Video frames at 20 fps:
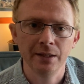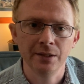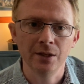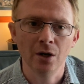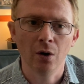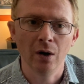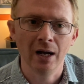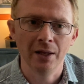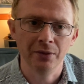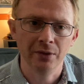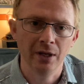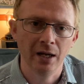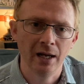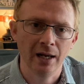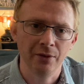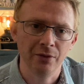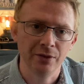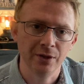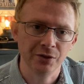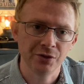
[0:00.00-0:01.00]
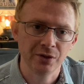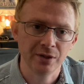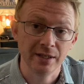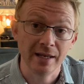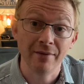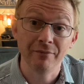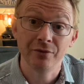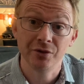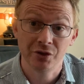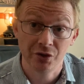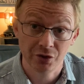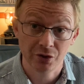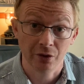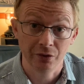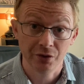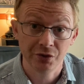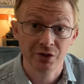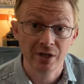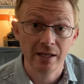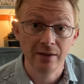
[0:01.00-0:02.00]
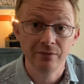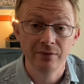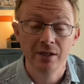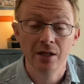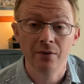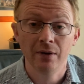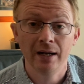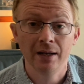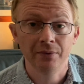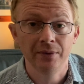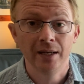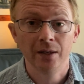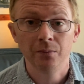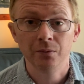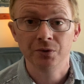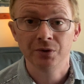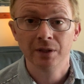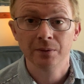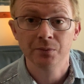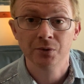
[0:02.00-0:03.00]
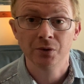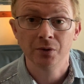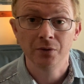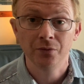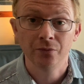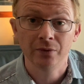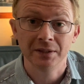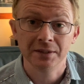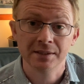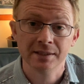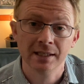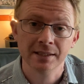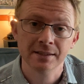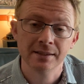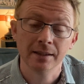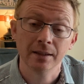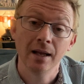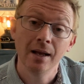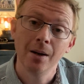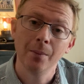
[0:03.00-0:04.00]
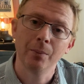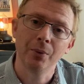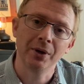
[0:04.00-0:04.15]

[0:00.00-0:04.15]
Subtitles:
you know, and the emphasis on the safety around that was absolutely fantastic.